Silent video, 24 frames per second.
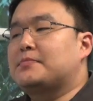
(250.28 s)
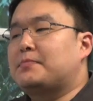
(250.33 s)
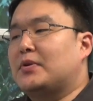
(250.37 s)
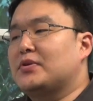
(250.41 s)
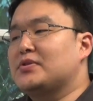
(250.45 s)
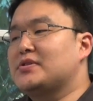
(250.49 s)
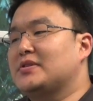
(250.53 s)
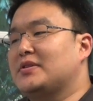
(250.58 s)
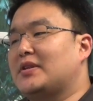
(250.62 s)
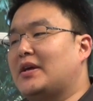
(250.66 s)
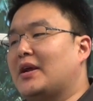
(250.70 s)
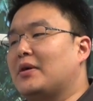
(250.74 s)

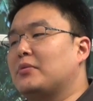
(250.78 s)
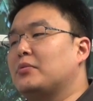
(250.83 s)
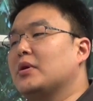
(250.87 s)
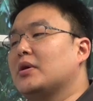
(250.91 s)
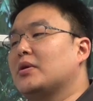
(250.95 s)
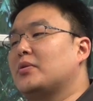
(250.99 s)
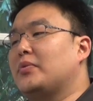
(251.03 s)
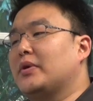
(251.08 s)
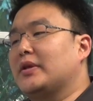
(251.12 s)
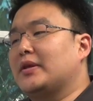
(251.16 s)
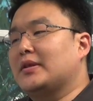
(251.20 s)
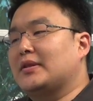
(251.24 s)
person that I
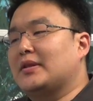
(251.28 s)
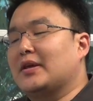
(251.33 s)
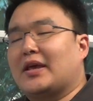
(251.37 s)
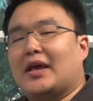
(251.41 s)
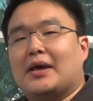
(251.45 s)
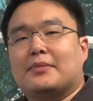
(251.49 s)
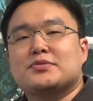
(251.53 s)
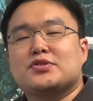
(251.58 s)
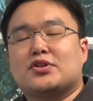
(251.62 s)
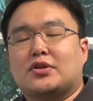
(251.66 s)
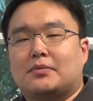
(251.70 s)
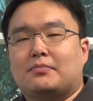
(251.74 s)
work with at the
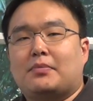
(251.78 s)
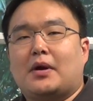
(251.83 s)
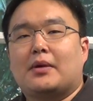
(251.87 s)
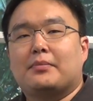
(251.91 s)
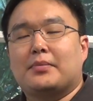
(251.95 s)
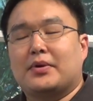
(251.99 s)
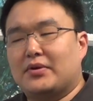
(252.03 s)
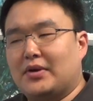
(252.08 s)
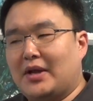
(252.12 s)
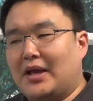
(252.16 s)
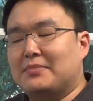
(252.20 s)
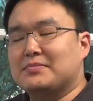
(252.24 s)
chemistry
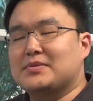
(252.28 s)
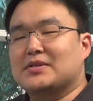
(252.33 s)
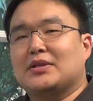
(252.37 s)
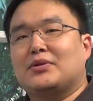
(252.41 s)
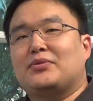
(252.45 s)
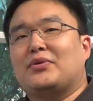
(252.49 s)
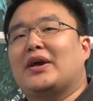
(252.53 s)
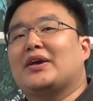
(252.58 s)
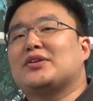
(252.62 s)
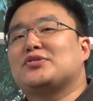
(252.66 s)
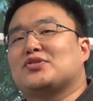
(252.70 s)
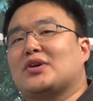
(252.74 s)
department. Her name's
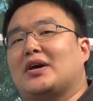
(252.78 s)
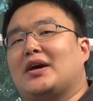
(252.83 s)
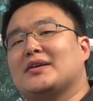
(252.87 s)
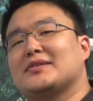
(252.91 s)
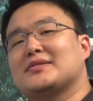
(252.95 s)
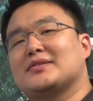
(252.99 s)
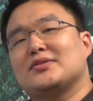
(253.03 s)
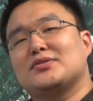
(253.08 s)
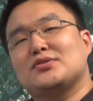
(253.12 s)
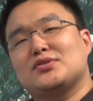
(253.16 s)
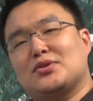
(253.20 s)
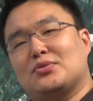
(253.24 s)
Luann
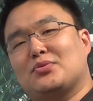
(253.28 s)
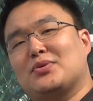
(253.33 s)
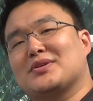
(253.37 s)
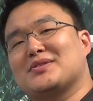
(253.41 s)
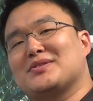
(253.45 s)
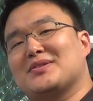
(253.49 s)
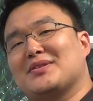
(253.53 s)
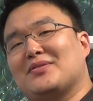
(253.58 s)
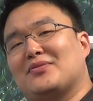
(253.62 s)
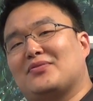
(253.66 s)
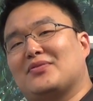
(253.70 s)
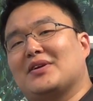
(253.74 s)
Johnson. She
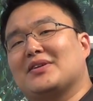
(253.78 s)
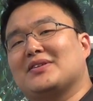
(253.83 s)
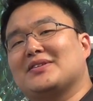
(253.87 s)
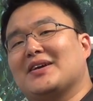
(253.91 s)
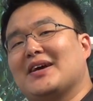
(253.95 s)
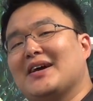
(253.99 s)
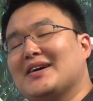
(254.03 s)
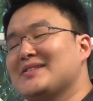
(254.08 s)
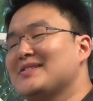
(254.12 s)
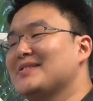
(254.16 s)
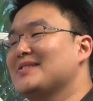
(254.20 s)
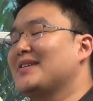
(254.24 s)
works at the front
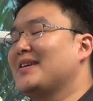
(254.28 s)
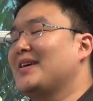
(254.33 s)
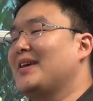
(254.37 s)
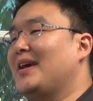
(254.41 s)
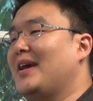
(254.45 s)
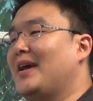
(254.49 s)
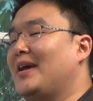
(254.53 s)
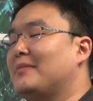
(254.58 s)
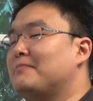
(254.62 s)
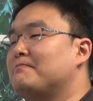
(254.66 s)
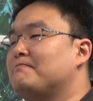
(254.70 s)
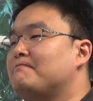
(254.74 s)
desk.
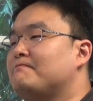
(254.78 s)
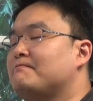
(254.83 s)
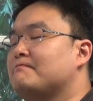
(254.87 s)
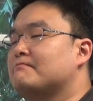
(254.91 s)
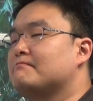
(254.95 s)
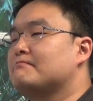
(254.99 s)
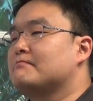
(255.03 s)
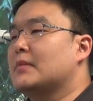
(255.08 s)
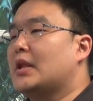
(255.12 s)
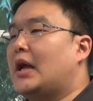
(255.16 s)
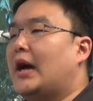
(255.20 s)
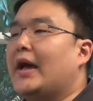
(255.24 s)
And
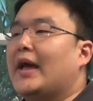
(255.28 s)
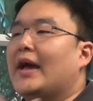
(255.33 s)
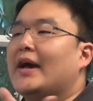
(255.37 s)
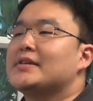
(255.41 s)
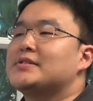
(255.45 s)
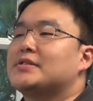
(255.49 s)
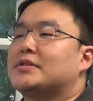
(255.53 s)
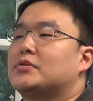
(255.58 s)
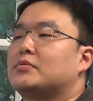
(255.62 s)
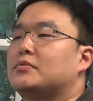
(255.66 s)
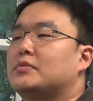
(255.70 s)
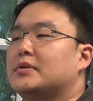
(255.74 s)
I
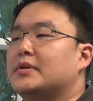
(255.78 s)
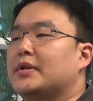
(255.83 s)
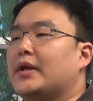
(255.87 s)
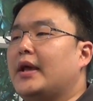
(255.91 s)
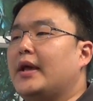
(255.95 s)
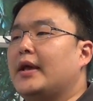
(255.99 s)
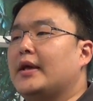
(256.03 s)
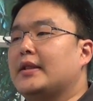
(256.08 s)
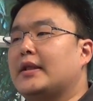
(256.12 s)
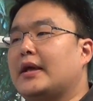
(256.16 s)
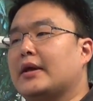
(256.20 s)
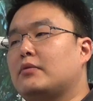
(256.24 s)
asked her one
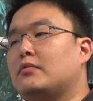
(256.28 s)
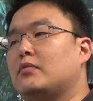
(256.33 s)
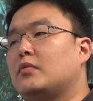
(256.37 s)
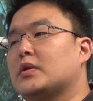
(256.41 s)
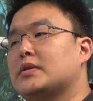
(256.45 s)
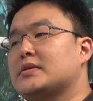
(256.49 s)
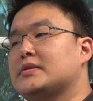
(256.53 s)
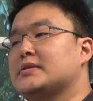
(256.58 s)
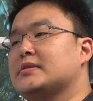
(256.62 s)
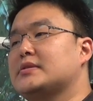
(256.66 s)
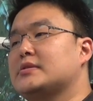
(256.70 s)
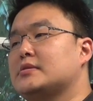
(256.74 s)
day,
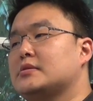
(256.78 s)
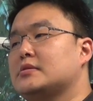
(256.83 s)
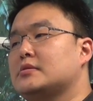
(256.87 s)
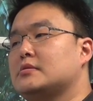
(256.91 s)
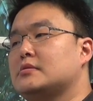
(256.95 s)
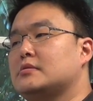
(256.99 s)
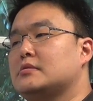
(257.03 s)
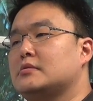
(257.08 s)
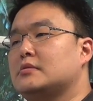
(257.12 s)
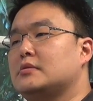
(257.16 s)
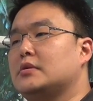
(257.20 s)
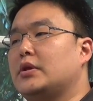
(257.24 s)

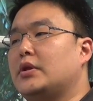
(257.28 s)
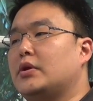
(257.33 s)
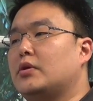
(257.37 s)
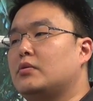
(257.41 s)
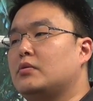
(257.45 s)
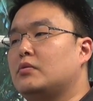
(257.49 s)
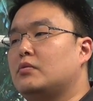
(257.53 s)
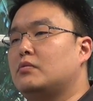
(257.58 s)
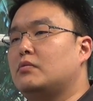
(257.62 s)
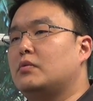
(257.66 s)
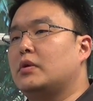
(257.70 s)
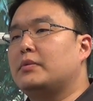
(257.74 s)

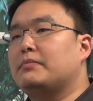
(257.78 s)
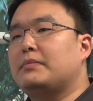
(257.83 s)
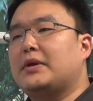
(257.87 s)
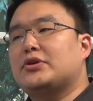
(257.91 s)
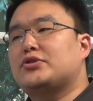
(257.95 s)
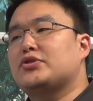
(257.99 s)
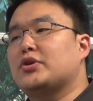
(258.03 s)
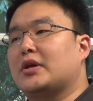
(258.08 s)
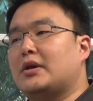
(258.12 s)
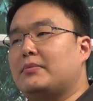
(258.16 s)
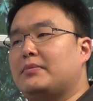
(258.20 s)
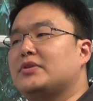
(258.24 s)
what
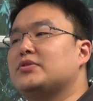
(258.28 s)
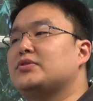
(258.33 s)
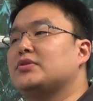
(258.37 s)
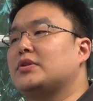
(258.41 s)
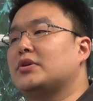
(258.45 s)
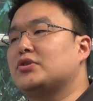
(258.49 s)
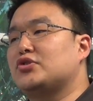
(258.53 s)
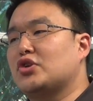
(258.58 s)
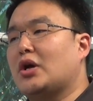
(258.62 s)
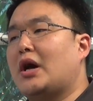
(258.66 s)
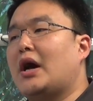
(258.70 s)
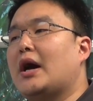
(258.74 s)
makes you come into
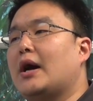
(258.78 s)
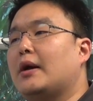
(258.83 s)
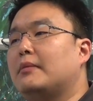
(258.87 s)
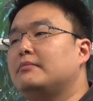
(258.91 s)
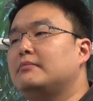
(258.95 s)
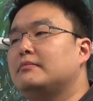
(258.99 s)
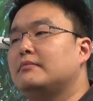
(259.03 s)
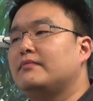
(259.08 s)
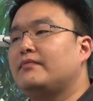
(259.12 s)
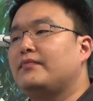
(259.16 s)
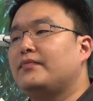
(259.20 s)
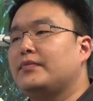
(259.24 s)
the
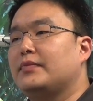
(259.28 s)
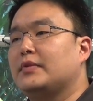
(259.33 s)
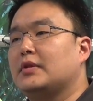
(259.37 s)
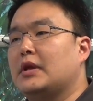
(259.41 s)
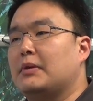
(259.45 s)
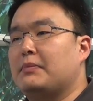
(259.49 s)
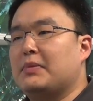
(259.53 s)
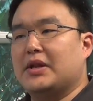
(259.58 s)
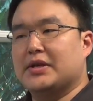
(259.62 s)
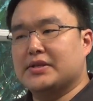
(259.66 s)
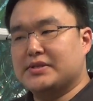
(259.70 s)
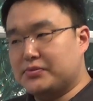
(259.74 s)
job?
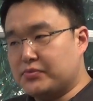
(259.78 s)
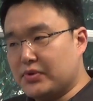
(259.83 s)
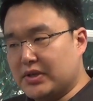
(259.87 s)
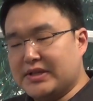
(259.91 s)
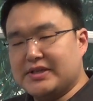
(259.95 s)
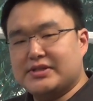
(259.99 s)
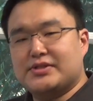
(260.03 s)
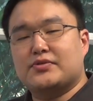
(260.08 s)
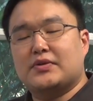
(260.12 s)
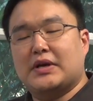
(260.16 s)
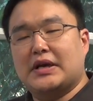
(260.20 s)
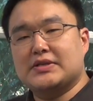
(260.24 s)
I mean, it's
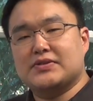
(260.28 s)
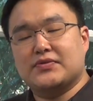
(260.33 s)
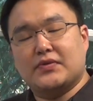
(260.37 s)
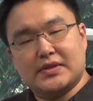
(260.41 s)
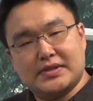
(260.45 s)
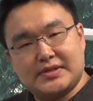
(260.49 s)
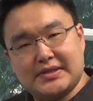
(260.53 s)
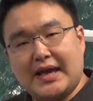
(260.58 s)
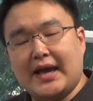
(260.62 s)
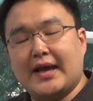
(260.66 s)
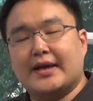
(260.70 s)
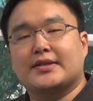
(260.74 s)
really stressful,
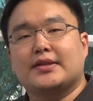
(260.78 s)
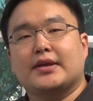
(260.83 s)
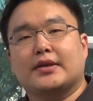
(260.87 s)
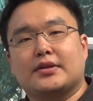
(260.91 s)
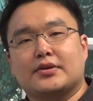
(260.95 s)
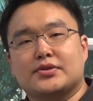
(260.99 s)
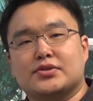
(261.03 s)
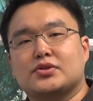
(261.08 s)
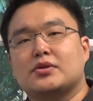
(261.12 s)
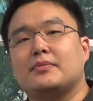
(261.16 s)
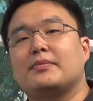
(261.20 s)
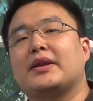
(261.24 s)
it's hectic,
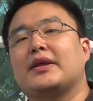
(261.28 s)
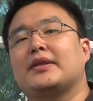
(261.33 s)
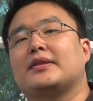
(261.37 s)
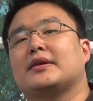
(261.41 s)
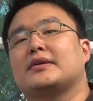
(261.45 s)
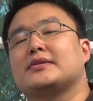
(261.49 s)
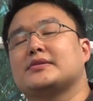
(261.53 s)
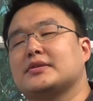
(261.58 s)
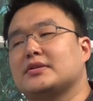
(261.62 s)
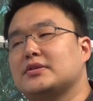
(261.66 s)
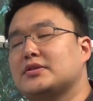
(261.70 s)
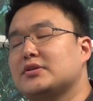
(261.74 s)
there's so many
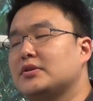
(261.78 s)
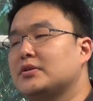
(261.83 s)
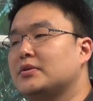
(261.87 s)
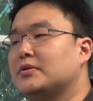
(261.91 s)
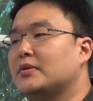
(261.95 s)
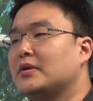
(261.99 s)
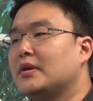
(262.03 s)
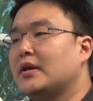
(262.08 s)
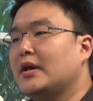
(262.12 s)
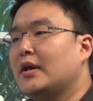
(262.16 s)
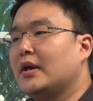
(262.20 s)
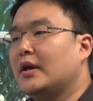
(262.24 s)
things to
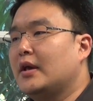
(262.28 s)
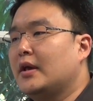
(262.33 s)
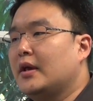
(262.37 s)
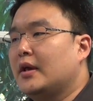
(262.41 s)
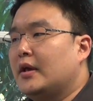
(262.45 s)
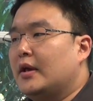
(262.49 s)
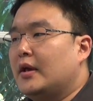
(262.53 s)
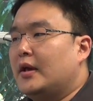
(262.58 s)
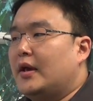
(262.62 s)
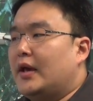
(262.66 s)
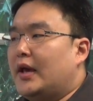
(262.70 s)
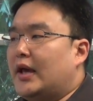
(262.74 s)
do.
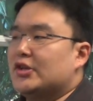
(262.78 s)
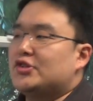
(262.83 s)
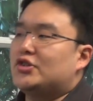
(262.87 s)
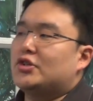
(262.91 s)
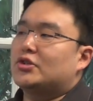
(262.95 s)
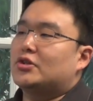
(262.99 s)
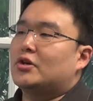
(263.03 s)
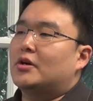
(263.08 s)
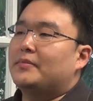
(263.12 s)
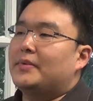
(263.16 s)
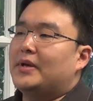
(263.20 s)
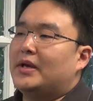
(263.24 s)
And
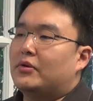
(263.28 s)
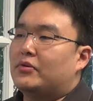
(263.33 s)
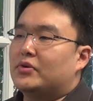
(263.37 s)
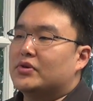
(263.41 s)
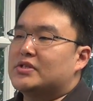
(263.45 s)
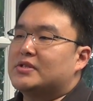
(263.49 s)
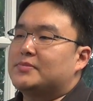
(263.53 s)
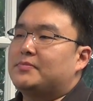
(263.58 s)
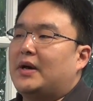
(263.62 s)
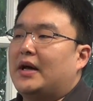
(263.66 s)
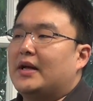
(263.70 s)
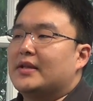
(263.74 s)
she told me a
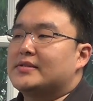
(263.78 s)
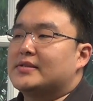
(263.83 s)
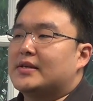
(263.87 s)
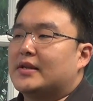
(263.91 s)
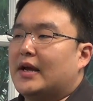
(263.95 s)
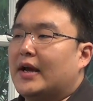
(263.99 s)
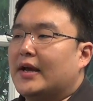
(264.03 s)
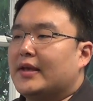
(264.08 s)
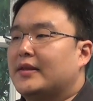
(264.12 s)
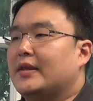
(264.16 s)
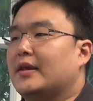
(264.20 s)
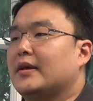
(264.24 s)
response that
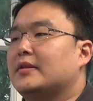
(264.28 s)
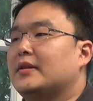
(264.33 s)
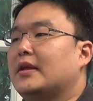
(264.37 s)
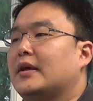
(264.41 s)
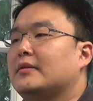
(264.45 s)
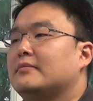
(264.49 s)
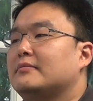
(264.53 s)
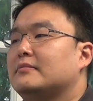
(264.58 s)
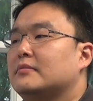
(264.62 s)
I think